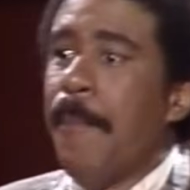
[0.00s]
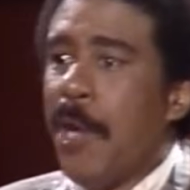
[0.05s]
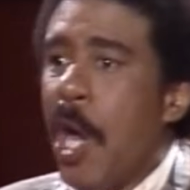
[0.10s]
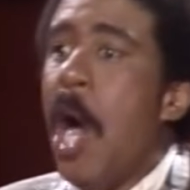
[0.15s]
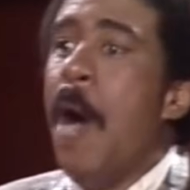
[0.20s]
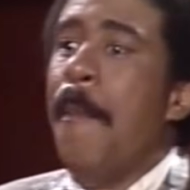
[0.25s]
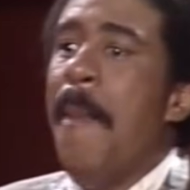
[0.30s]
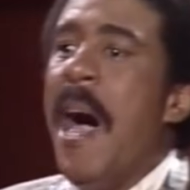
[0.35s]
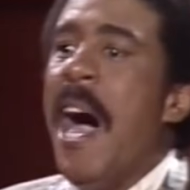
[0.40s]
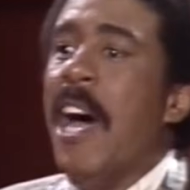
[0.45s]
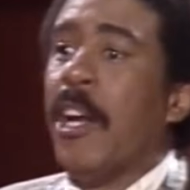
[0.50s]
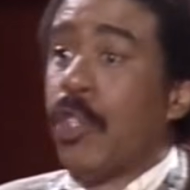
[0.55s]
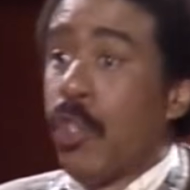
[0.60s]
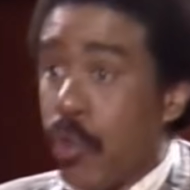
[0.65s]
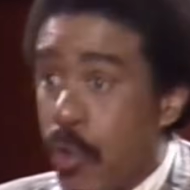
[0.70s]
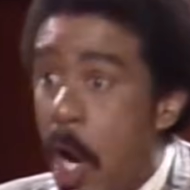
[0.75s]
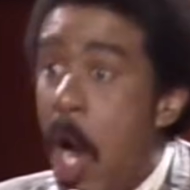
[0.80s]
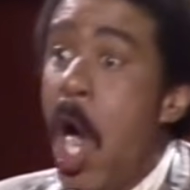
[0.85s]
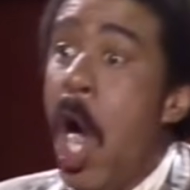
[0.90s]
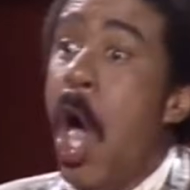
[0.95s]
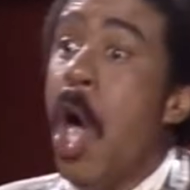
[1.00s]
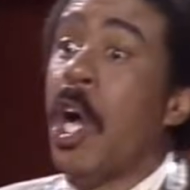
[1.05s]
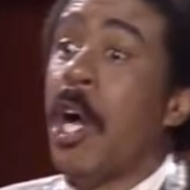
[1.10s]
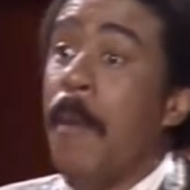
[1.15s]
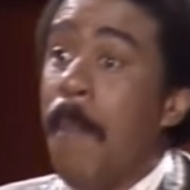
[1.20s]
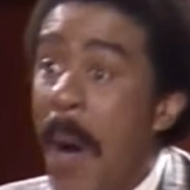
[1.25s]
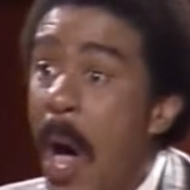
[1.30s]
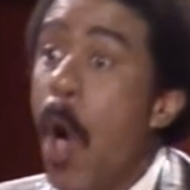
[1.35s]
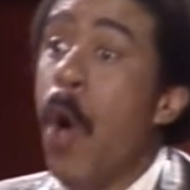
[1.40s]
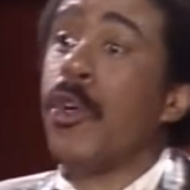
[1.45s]
talking about strong
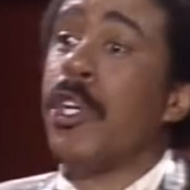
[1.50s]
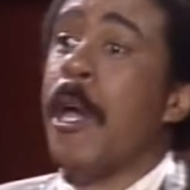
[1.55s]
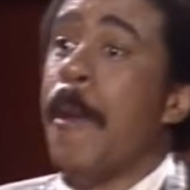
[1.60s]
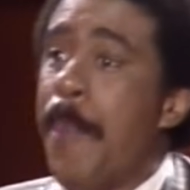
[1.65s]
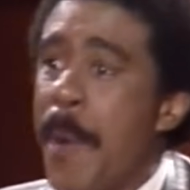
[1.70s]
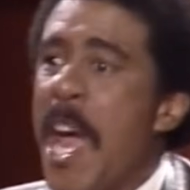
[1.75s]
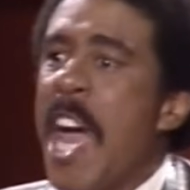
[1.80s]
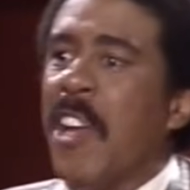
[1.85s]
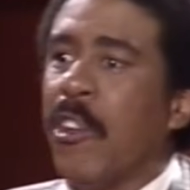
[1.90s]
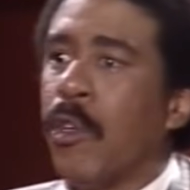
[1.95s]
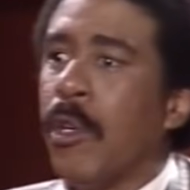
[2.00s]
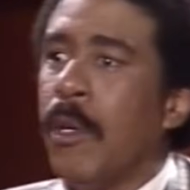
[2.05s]
ammonia piss.